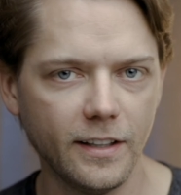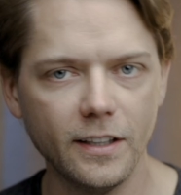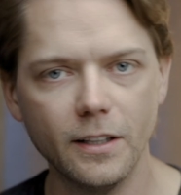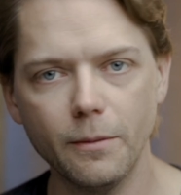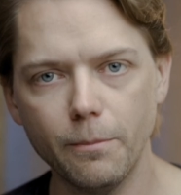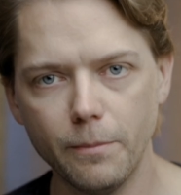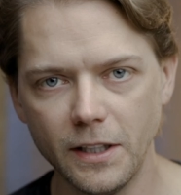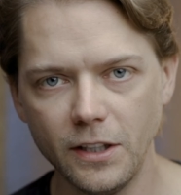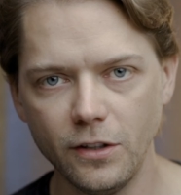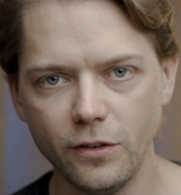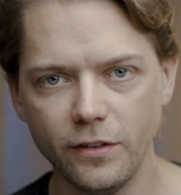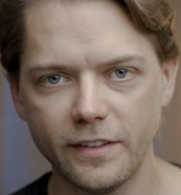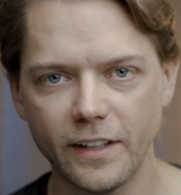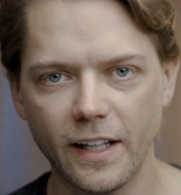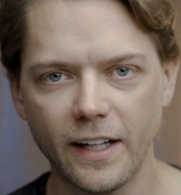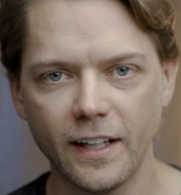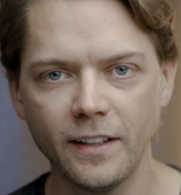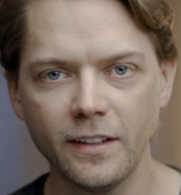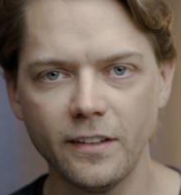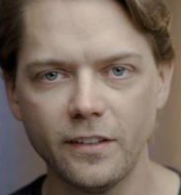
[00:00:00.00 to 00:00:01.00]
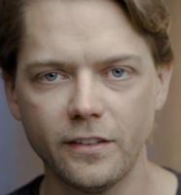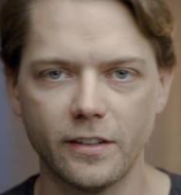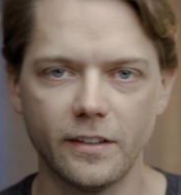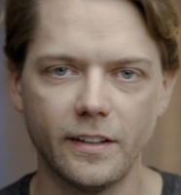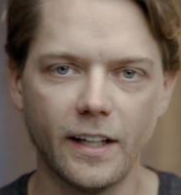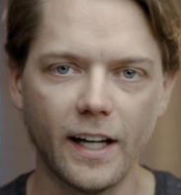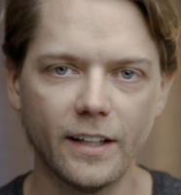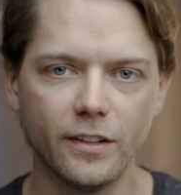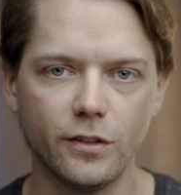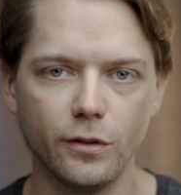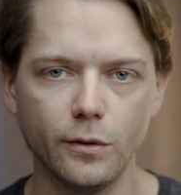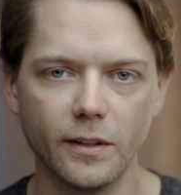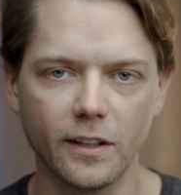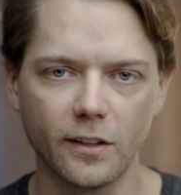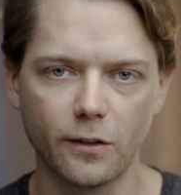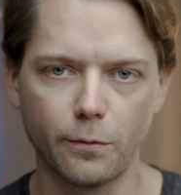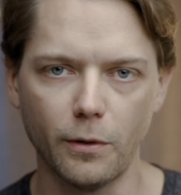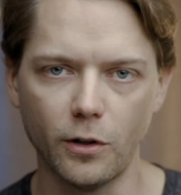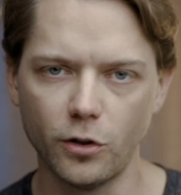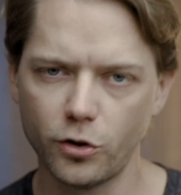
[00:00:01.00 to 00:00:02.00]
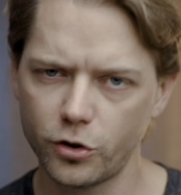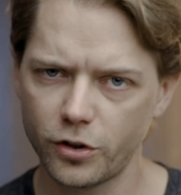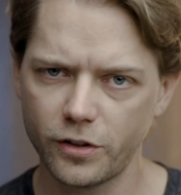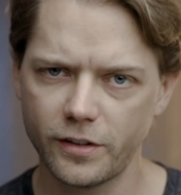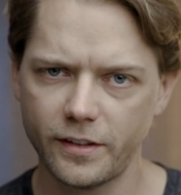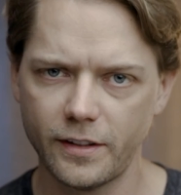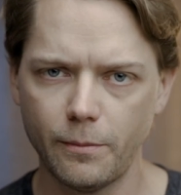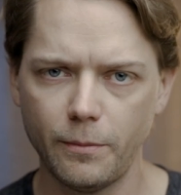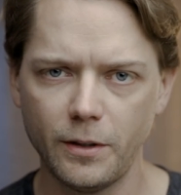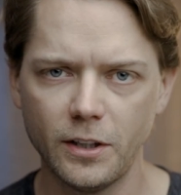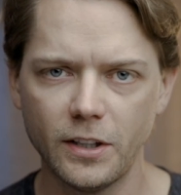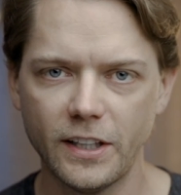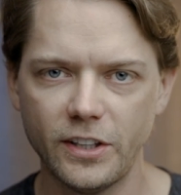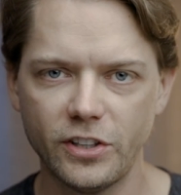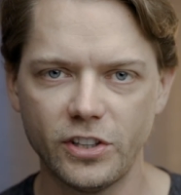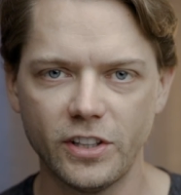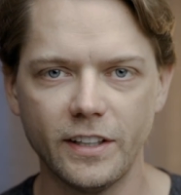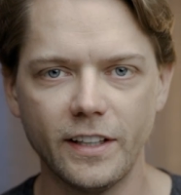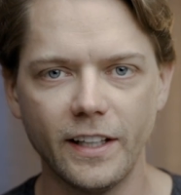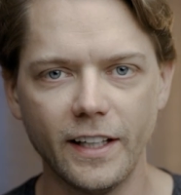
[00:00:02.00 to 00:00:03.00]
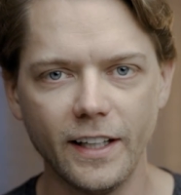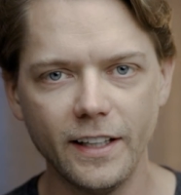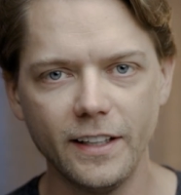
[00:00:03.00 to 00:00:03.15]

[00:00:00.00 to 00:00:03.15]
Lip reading: in the menu settings to not do exposure simulation